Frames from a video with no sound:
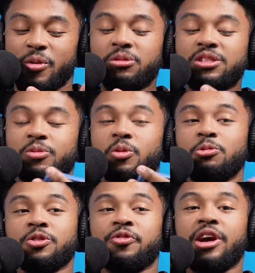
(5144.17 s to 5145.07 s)
What was your What
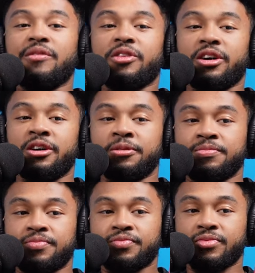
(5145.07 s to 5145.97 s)
was your favorite
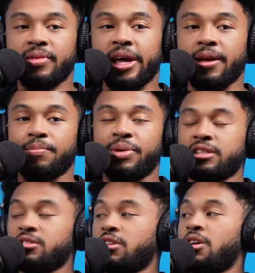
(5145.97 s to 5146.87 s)
um? like
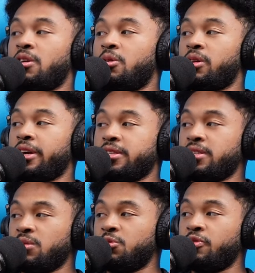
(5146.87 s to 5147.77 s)
Pixar or like
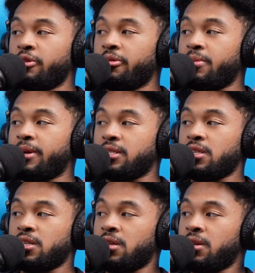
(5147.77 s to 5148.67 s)
Disney movie growing up as a kid?